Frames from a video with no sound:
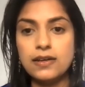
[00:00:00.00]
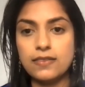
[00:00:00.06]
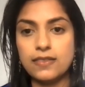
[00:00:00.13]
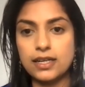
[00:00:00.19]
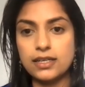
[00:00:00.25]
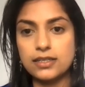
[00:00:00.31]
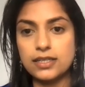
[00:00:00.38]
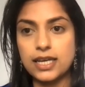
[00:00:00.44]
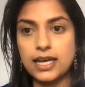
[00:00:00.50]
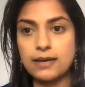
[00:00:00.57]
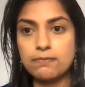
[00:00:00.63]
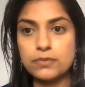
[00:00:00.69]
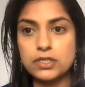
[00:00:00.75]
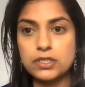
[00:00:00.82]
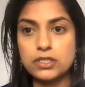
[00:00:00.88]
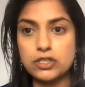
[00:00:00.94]
then yeah,
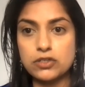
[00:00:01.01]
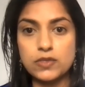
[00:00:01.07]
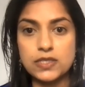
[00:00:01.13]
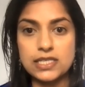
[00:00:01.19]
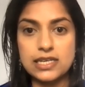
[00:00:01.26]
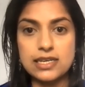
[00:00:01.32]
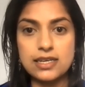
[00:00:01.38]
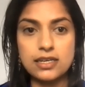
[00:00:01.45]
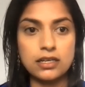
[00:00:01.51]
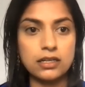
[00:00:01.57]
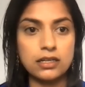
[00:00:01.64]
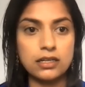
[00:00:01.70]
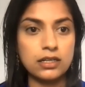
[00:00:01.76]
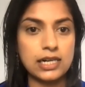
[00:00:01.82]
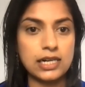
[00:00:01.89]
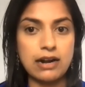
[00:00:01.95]
do seek
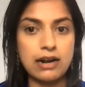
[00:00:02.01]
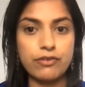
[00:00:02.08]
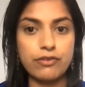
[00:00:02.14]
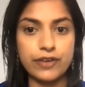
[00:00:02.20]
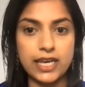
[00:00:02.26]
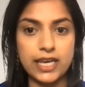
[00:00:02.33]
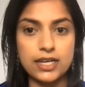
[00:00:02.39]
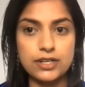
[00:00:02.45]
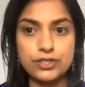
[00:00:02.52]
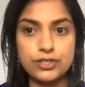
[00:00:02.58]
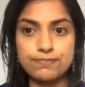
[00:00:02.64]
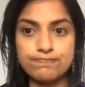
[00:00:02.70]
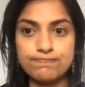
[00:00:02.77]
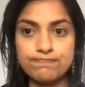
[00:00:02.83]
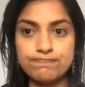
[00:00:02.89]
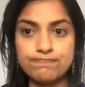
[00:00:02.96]
clarification.